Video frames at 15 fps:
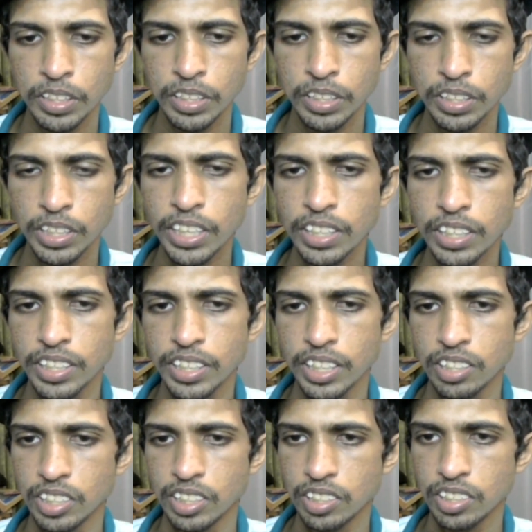King
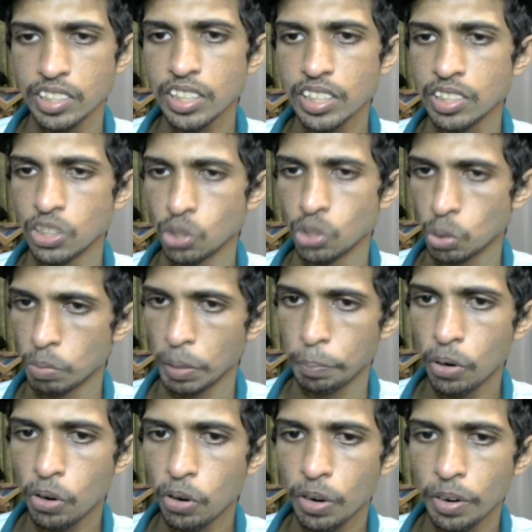takes c6, he took my
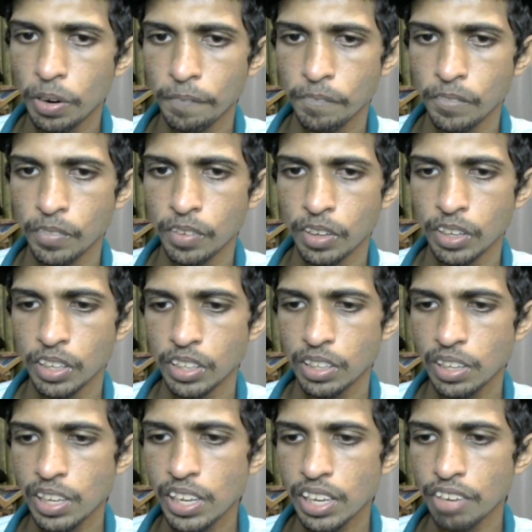pawn.
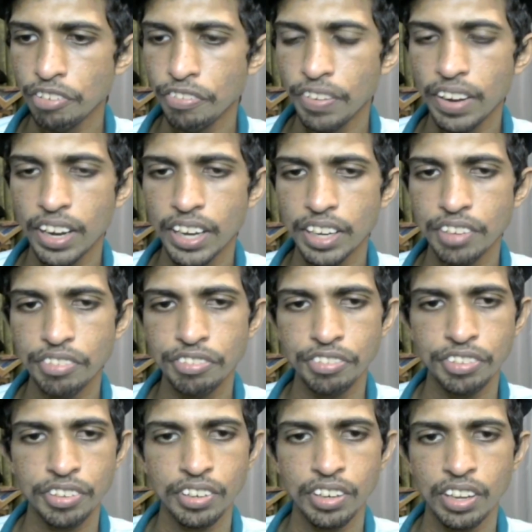King
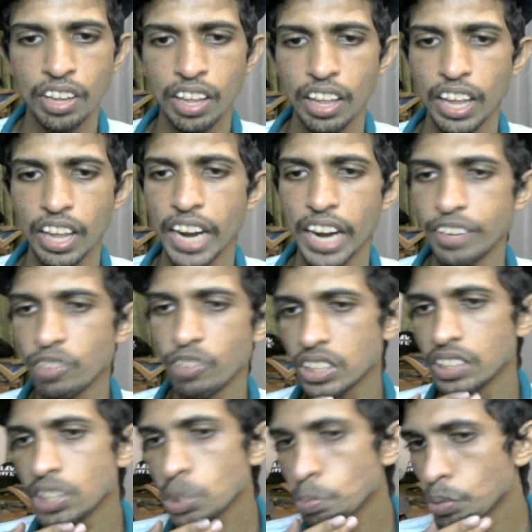f5, and it was in
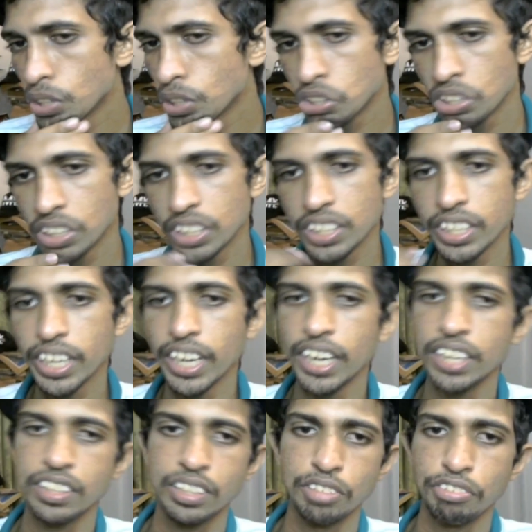this position
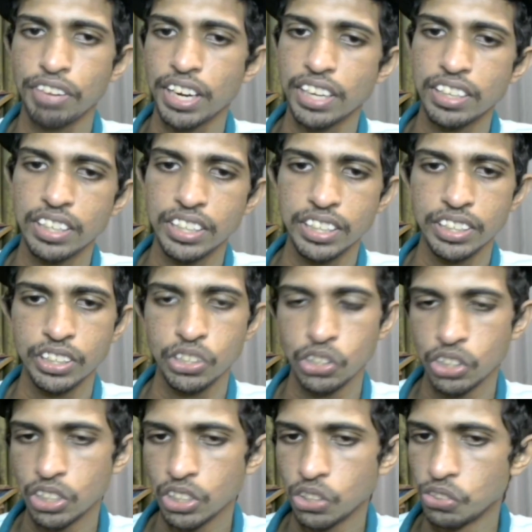that he finally
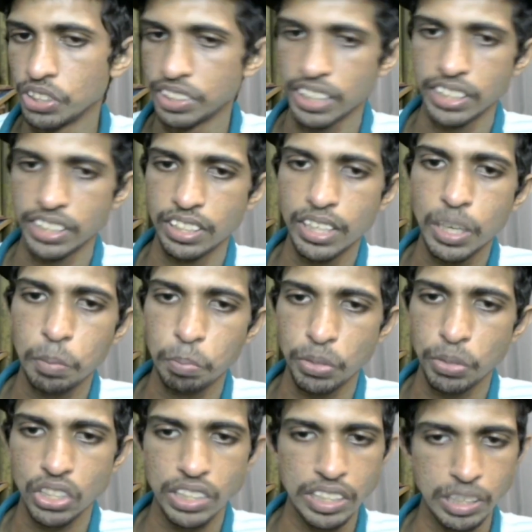resigned the game
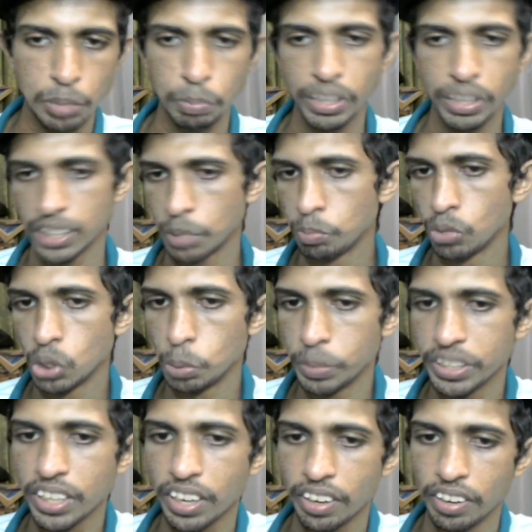because there's simply nothing more to be
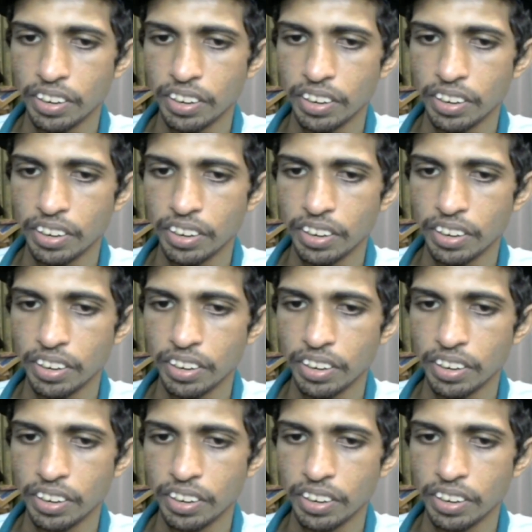done.